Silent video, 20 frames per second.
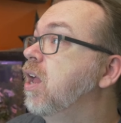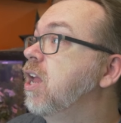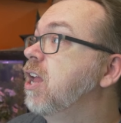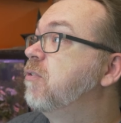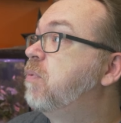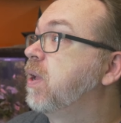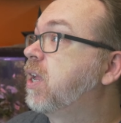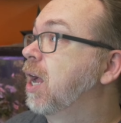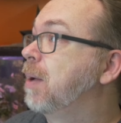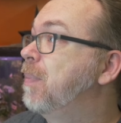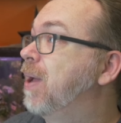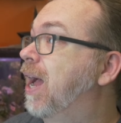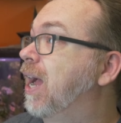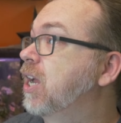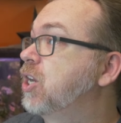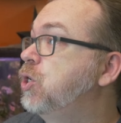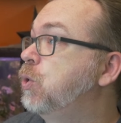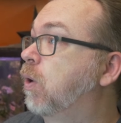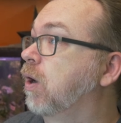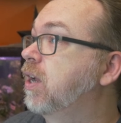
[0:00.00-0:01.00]
if we come
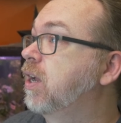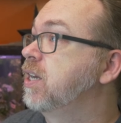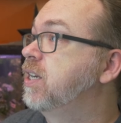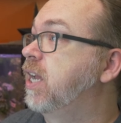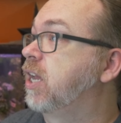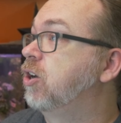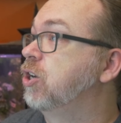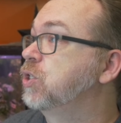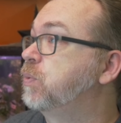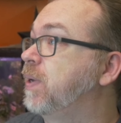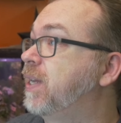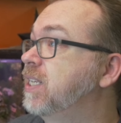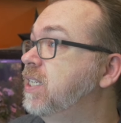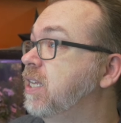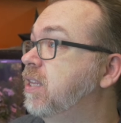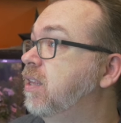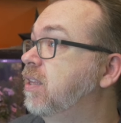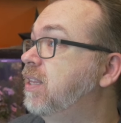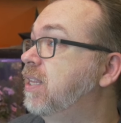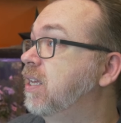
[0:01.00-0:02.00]
back to our containers, we can see
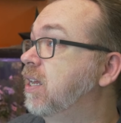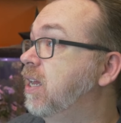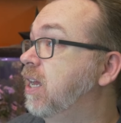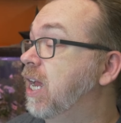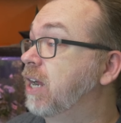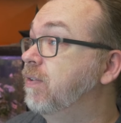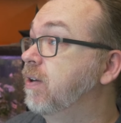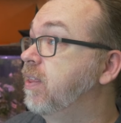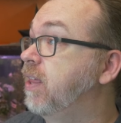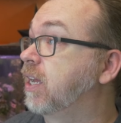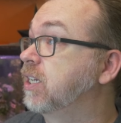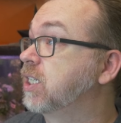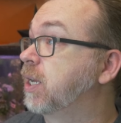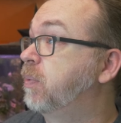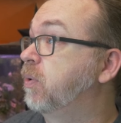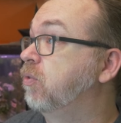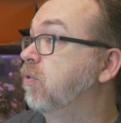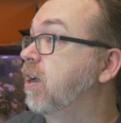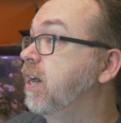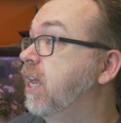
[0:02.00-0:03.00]
that the, everything is up
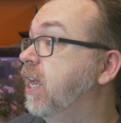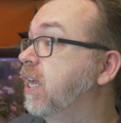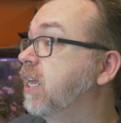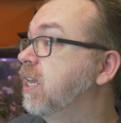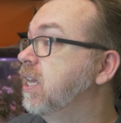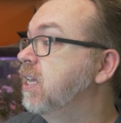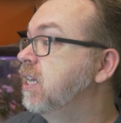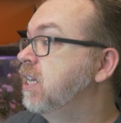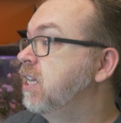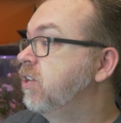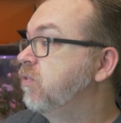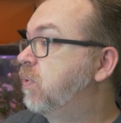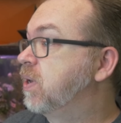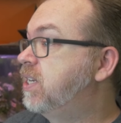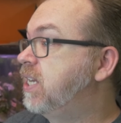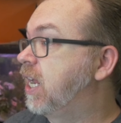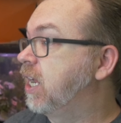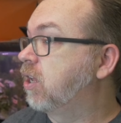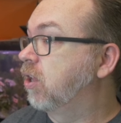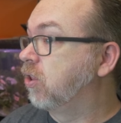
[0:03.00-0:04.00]
and running. We
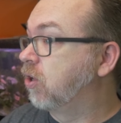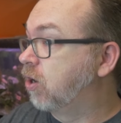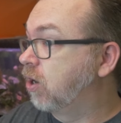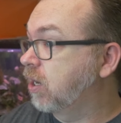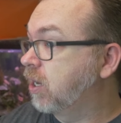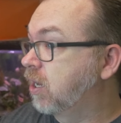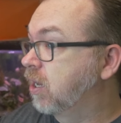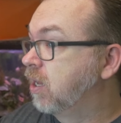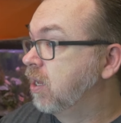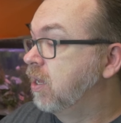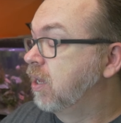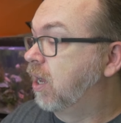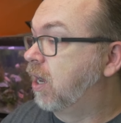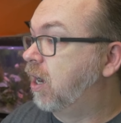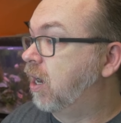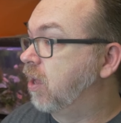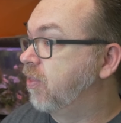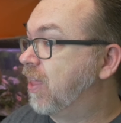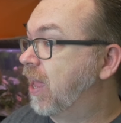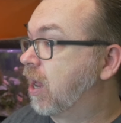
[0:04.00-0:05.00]
take a look.
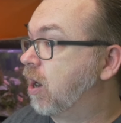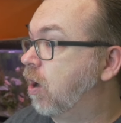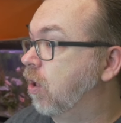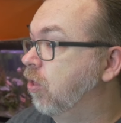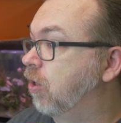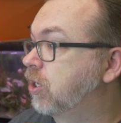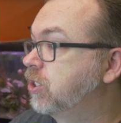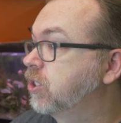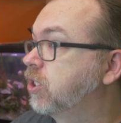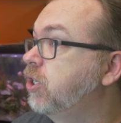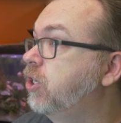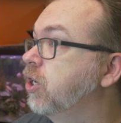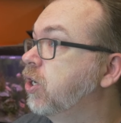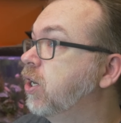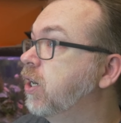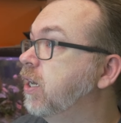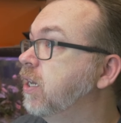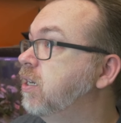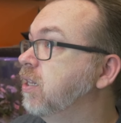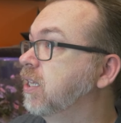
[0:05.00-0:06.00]
Uh, that all looks
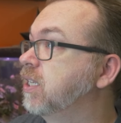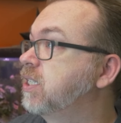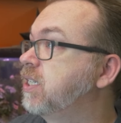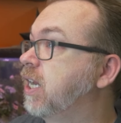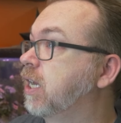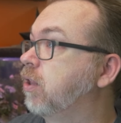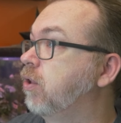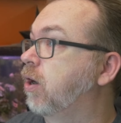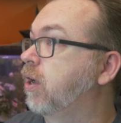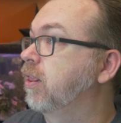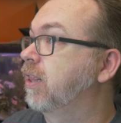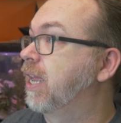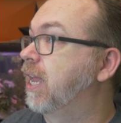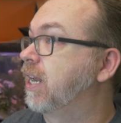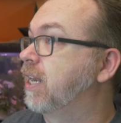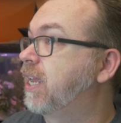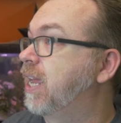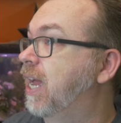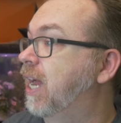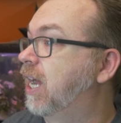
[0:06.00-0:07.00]
good. Let's take a look at
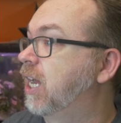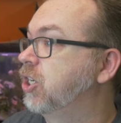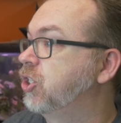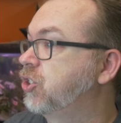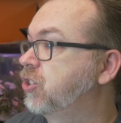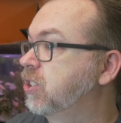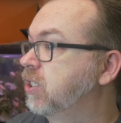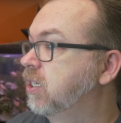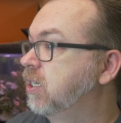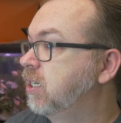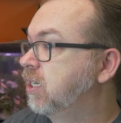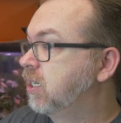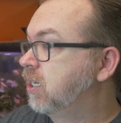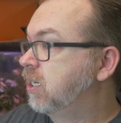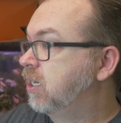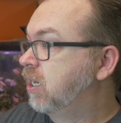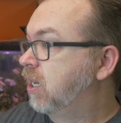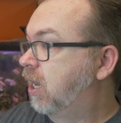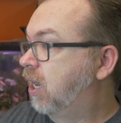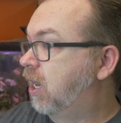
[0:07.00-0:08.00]
LAN cache.
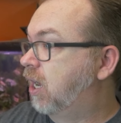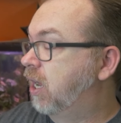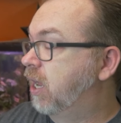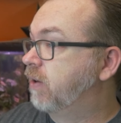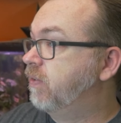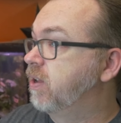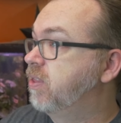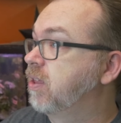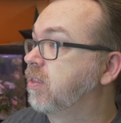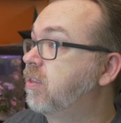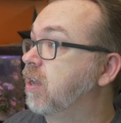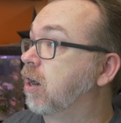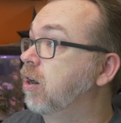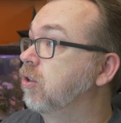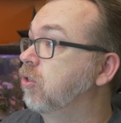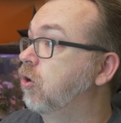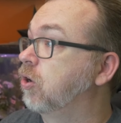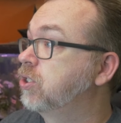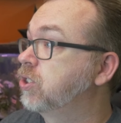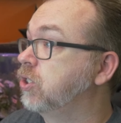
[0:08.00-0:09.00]
Uh, everything there
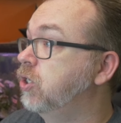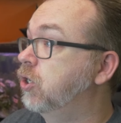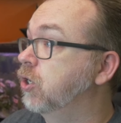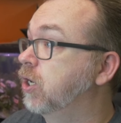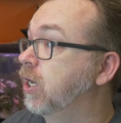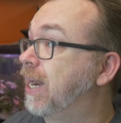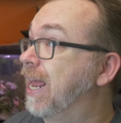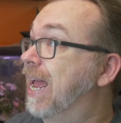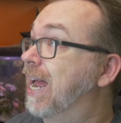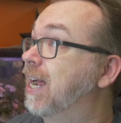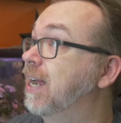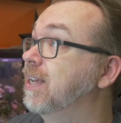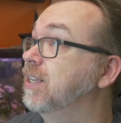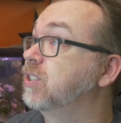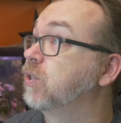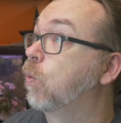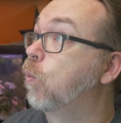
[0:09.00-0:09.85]
looks good as